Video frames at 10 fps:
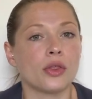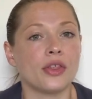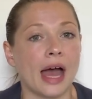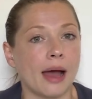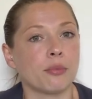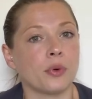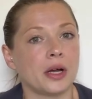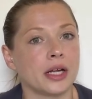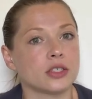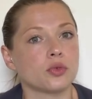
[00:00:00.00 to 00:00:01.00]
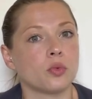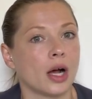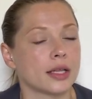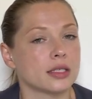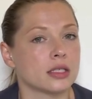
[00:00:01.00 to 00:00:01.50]
that branch
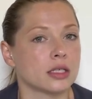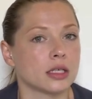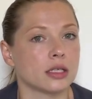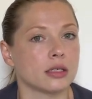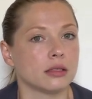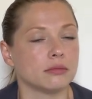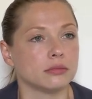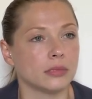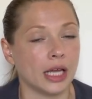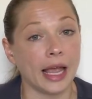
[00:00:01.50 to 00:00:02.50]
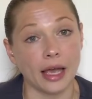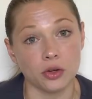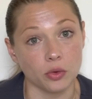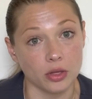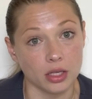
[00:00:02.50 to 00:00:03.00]
wants to
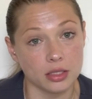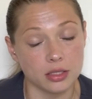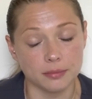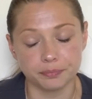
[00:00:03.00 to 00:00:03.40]
handle this.